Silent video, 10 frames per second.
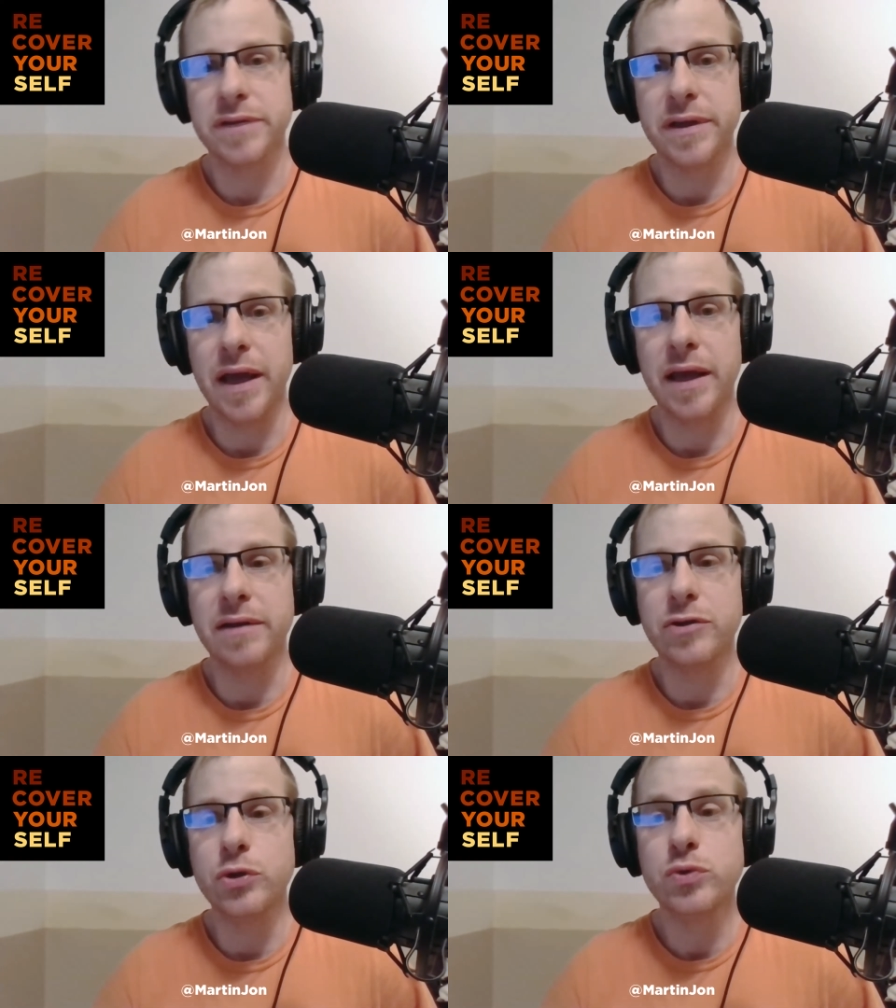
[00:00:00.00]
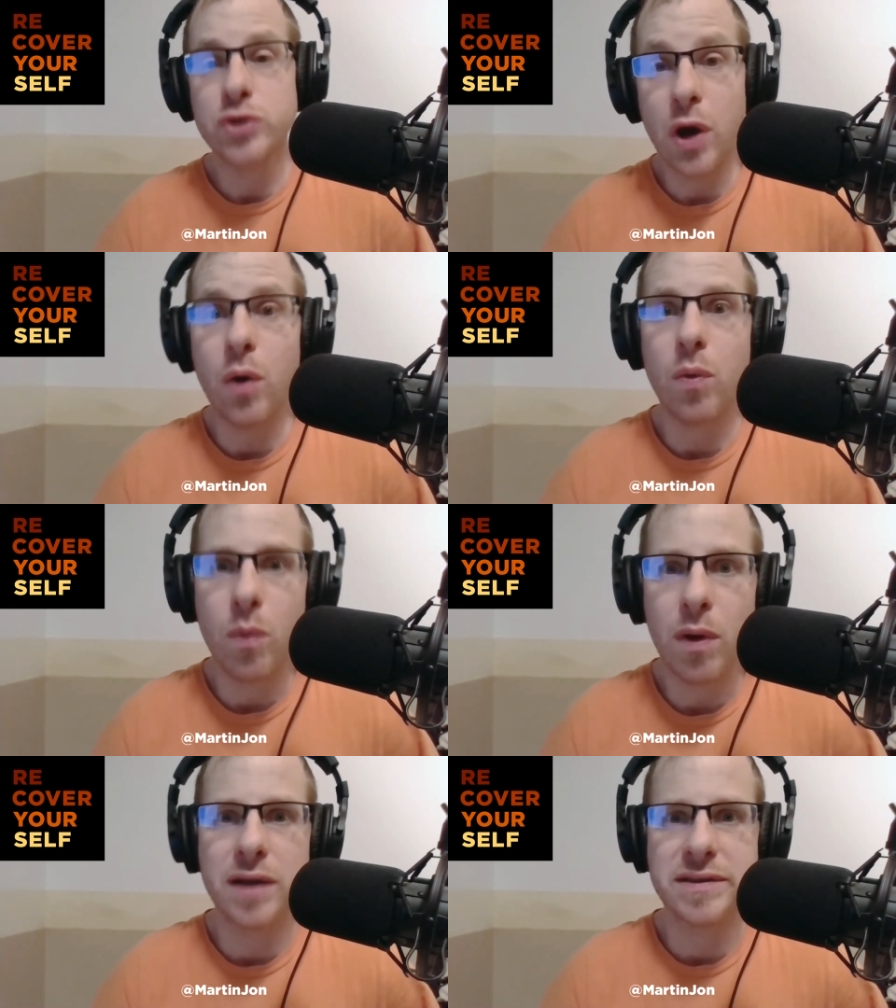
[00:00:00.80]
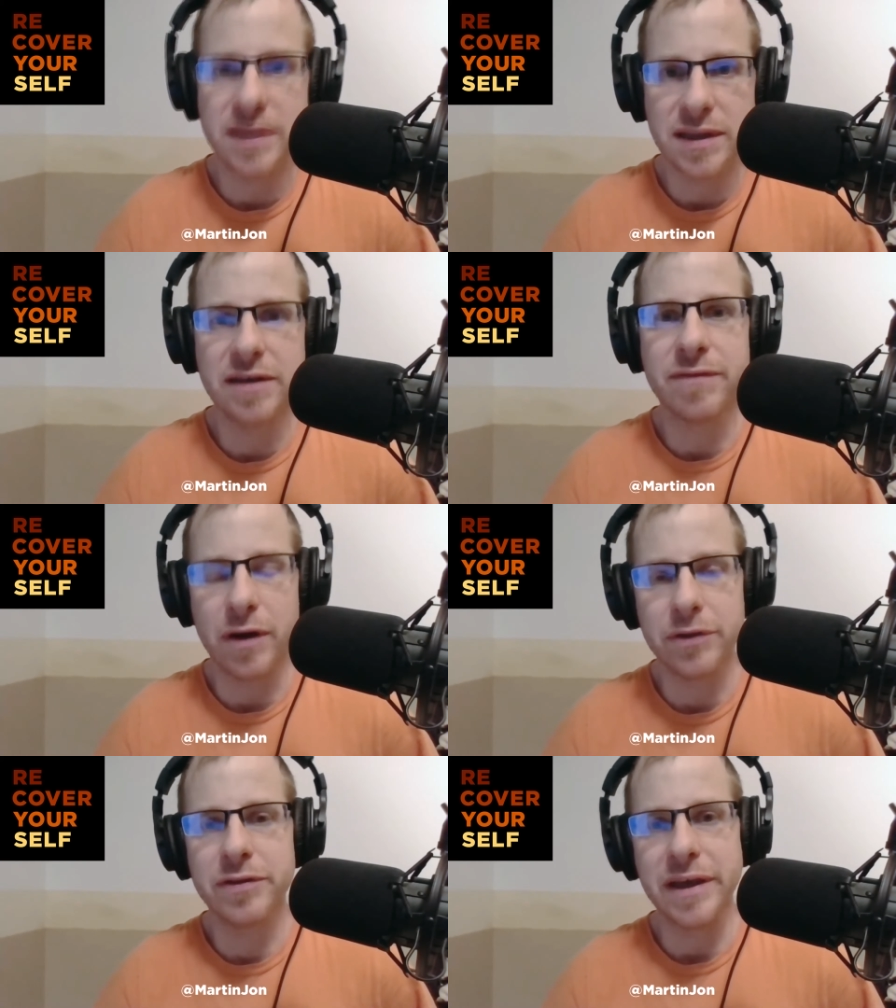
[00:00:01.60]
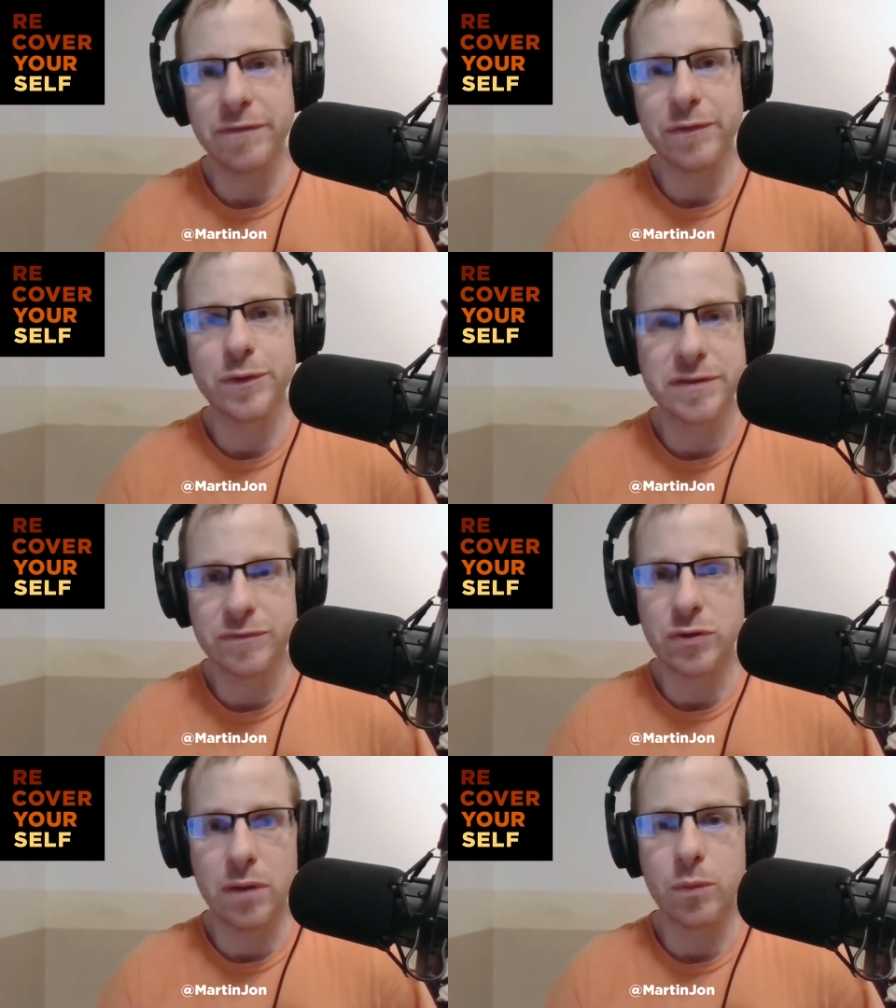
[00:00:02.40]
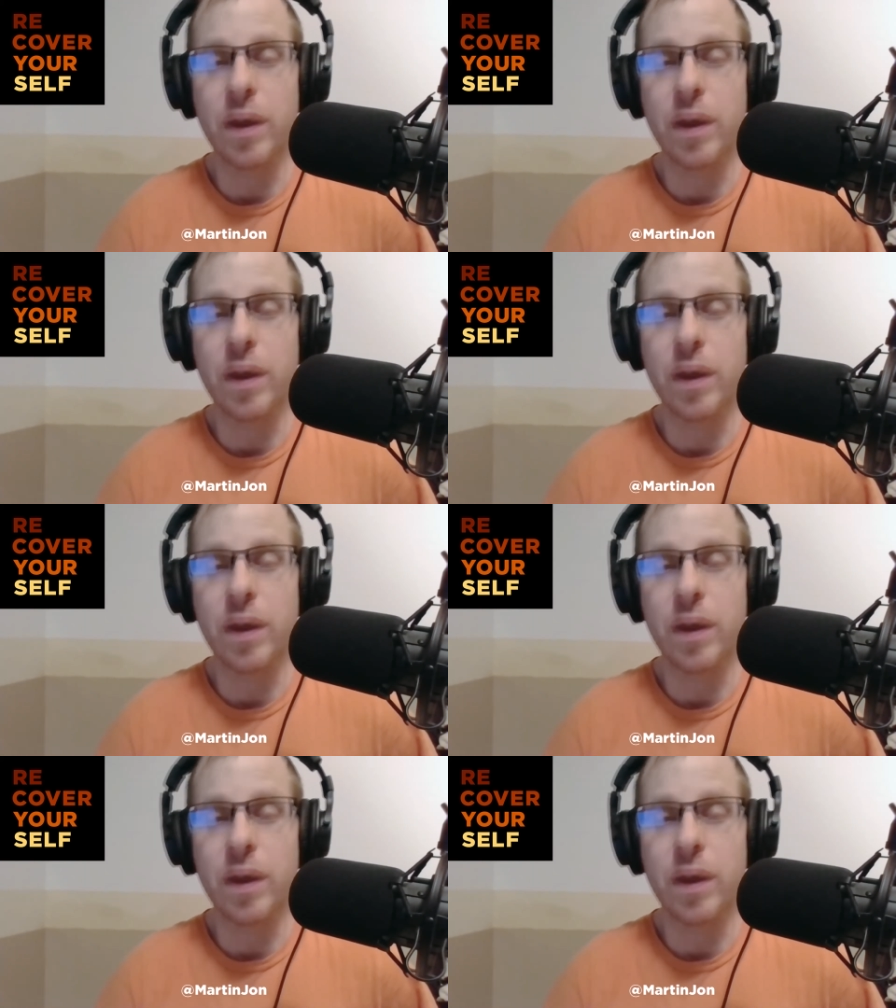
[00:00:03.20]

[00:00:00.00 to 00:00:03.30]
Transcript: and you don't want to live under the influence of Trump,